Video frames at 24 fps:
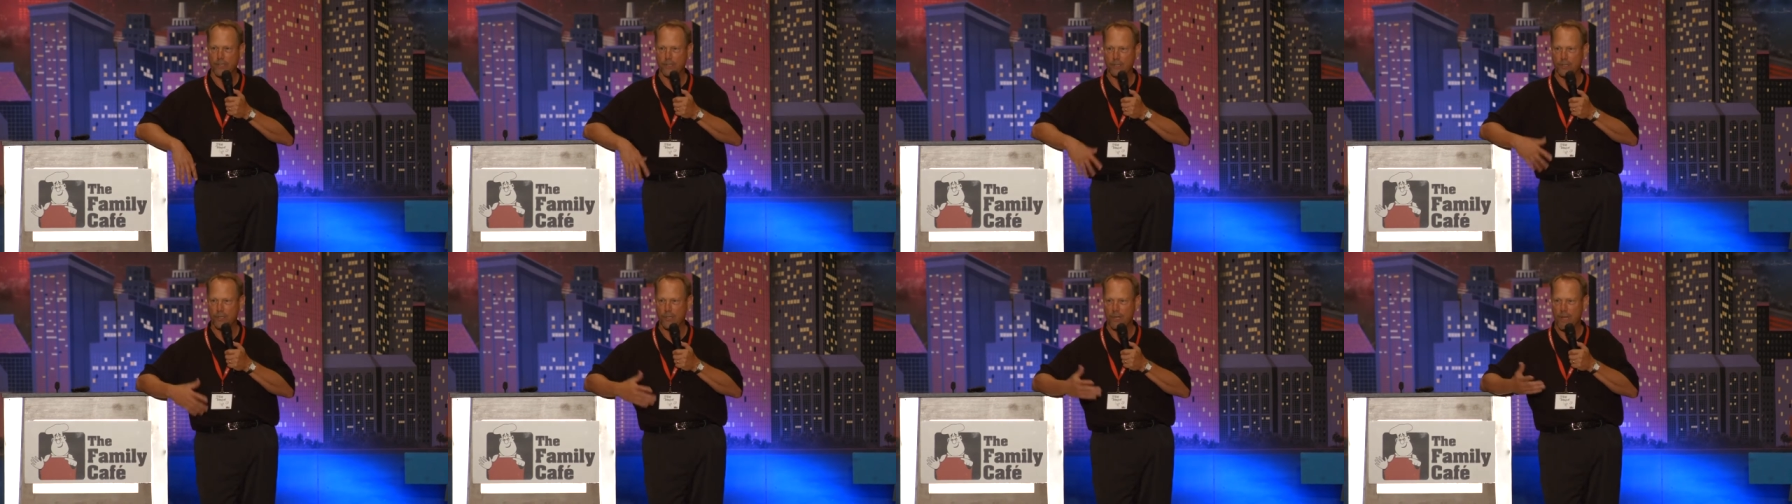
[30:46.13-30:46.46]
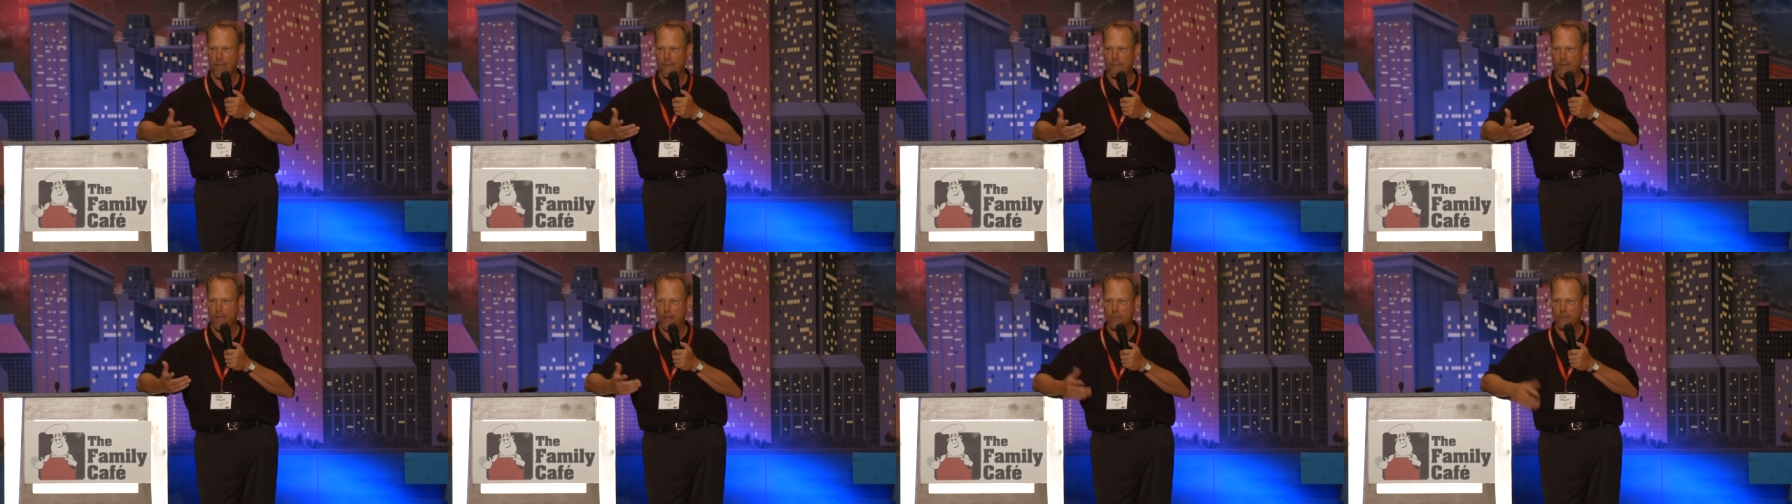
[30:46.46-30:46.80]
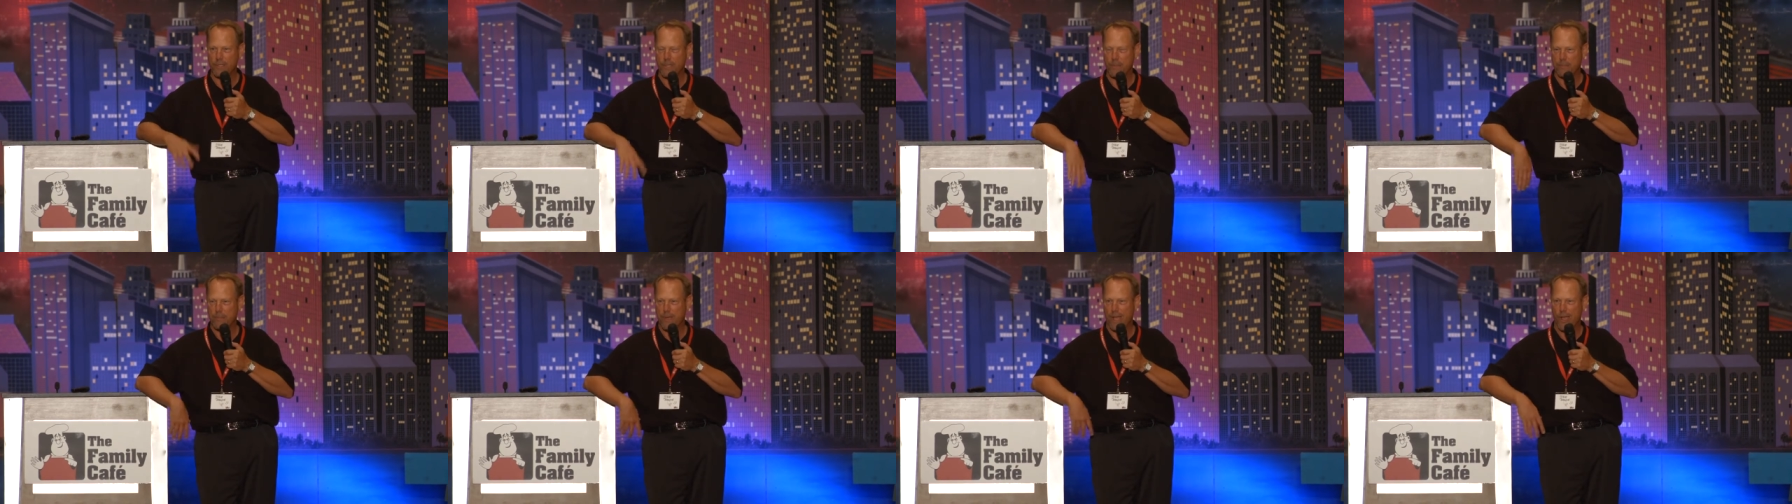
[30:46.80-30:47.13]
And sure enough, I
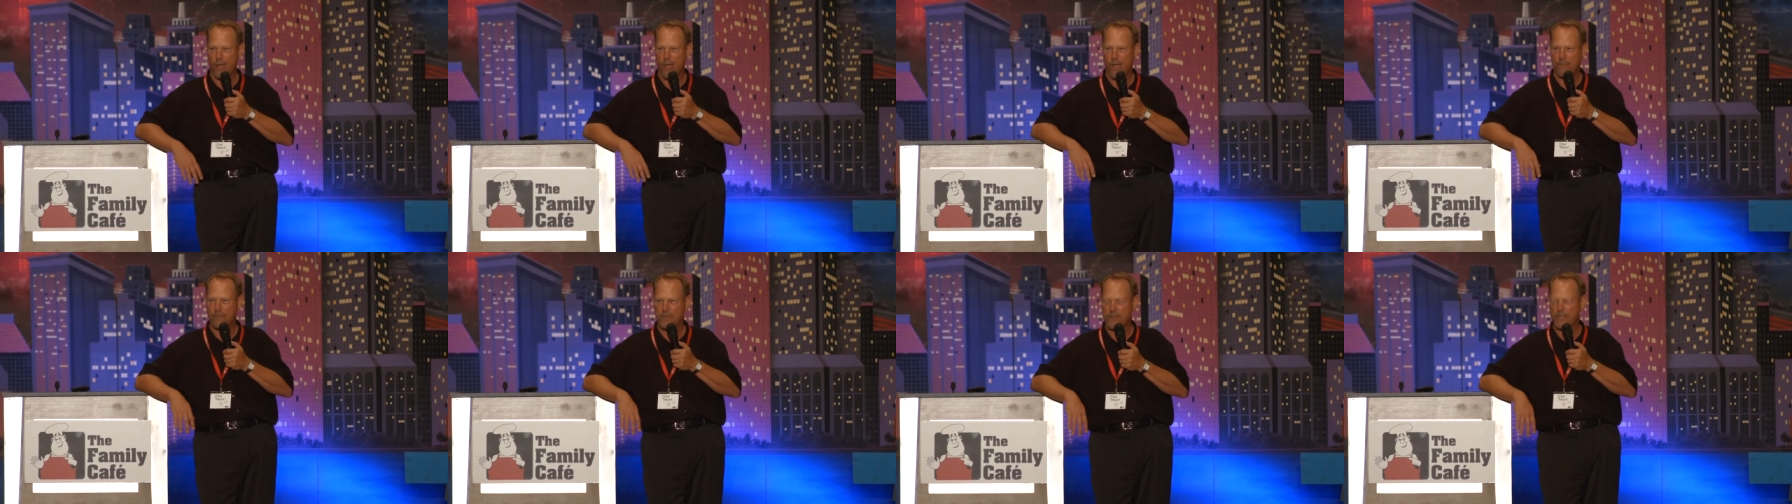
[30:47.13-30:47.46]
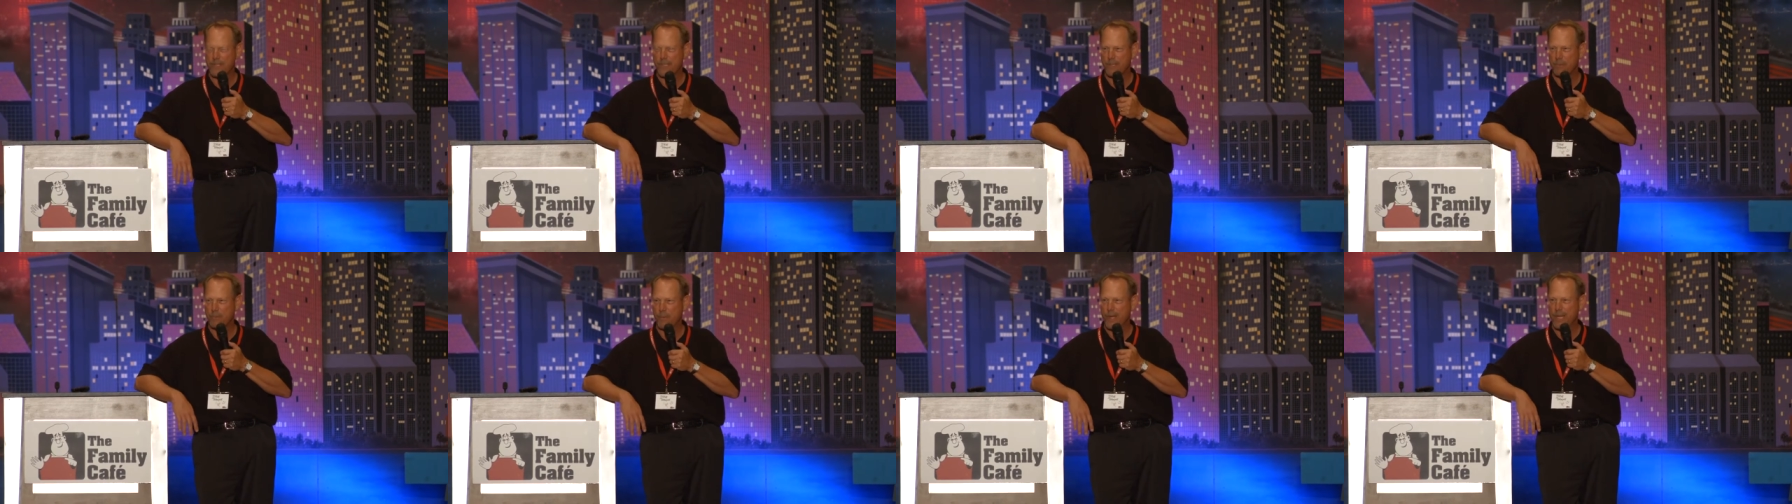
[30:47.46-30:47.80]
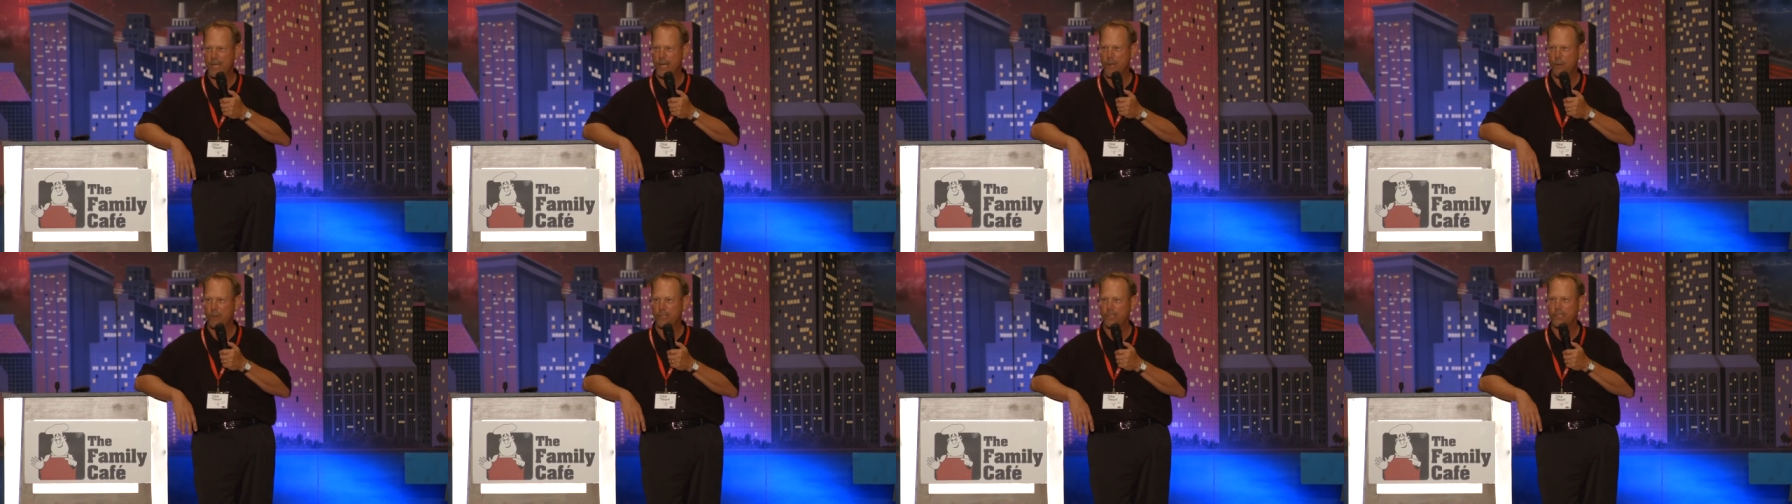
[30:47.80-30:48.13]
was at my office in
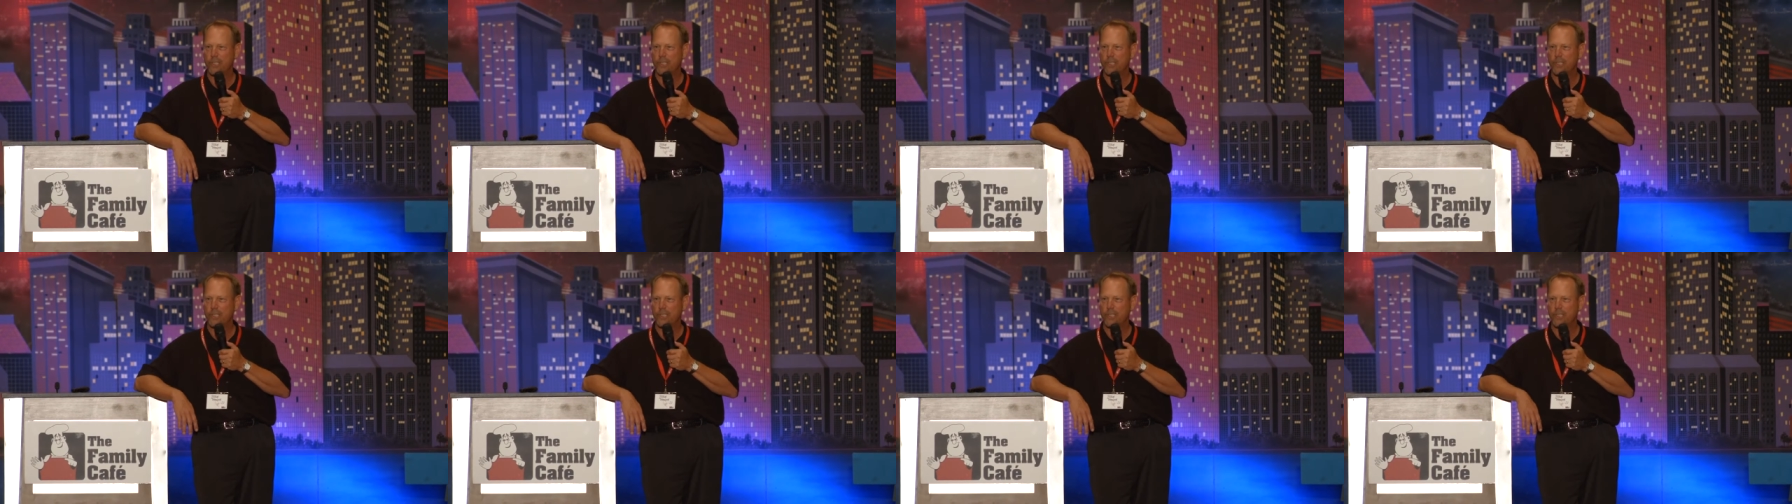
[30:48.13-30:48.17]
Reno